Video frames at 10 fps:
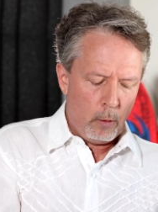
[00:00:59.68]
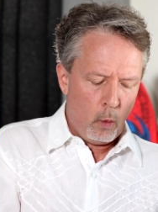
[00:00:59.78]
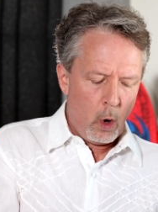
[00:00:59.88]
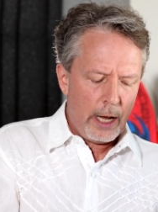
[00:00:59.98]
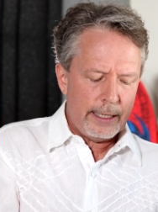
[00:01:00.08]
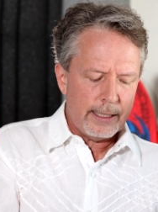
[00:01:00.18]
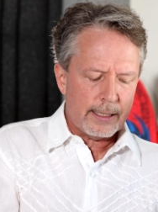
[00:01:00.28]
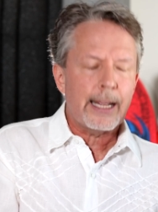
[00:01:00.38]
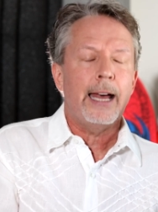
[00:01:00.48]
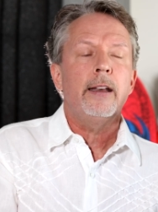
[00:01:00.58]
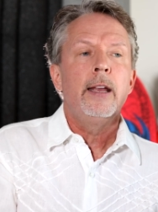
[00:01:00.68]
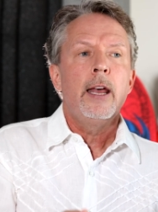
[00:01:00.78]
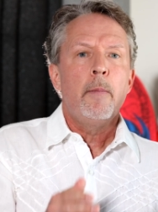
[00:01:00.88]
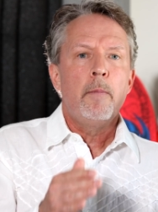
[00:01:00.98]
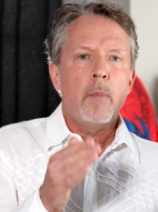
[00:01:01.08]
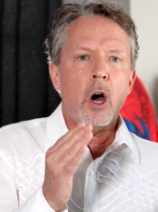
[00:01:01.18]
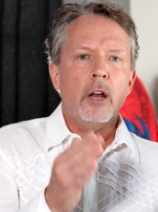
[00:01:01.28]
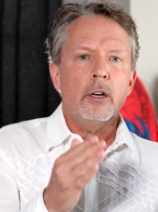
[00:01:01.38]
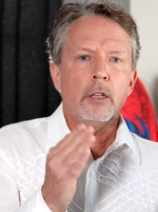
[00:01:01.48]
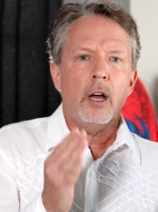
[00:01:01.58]
and one is that
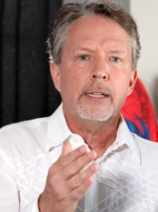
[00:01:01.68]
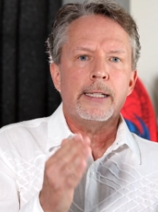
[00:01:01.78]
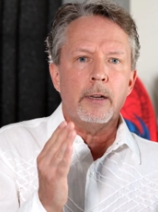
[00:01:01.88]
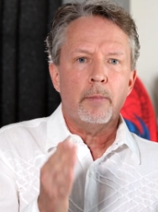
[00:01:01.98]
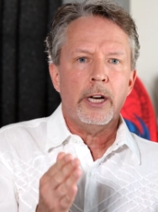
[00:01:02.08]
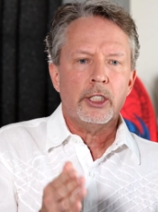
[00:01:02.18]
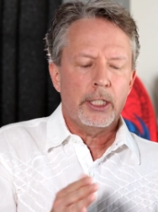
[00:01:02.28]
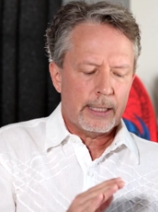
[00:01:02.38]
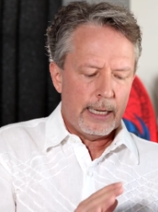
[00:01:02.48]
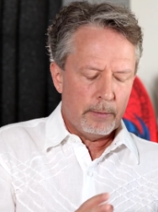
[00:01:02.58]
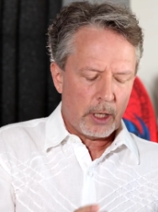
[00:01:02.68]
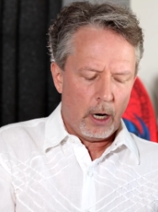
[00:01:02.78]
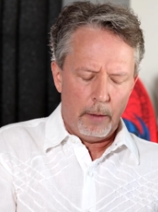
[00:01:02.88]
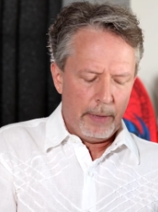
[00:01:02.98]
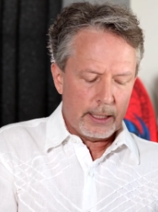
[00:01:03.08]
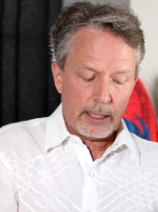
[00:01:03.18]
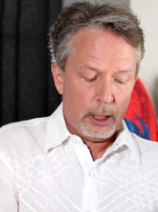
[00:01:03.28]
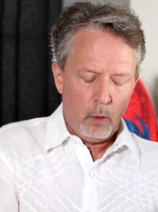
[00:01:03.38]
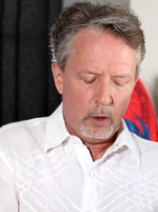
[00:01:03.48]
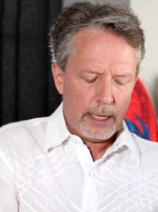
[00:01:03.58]
modern lossy compression schemes are
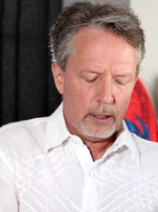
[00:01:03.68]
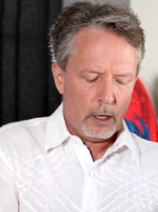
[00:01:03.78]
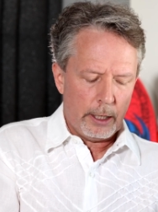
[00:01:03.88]
amazing. You won't get an